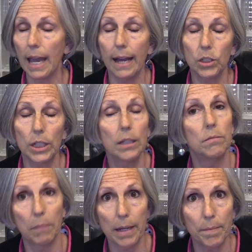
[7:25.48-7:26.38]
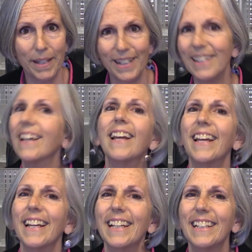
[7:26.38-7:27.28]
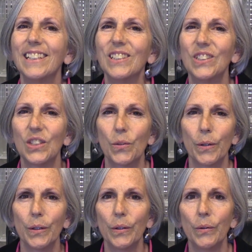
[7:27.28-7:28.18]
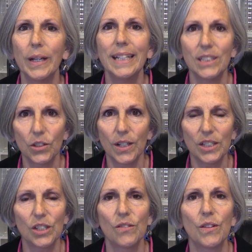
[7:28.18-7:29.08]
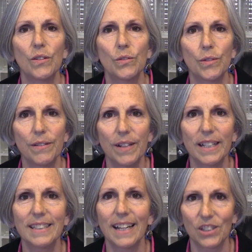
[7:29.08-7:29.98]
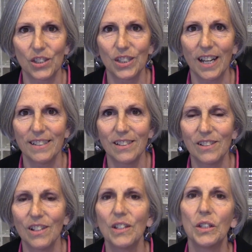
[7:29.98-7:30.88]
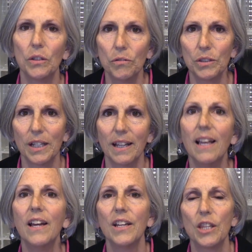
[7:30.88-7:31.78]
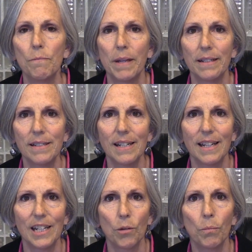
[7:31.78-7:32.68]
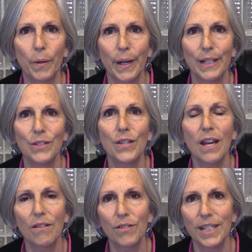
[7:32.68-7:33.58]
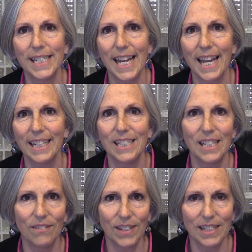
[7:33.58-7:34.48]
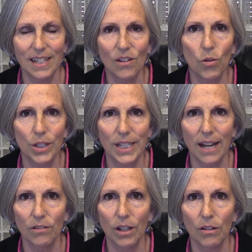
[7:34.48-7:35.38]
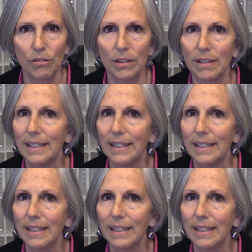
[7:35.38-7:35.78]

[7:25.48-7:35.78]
actually, in my opinion, is through integration of those reflex exercises using the Maintaining Brains Everyday DVD or download.